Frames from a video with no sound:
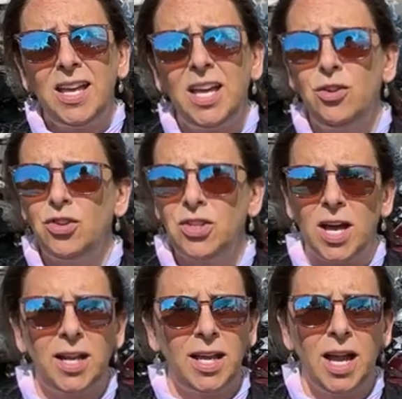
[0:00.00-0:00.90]
and you're just
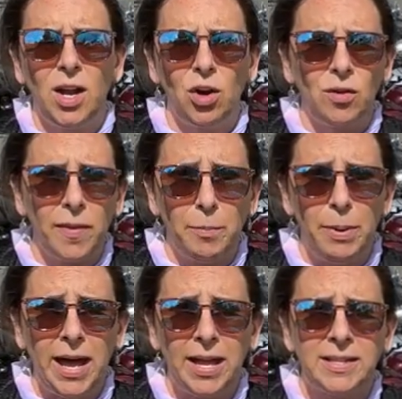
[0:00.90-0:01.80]
kind of carrying around the
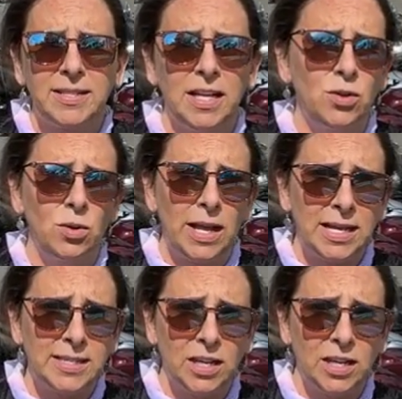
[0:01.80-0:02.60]
packs that don't last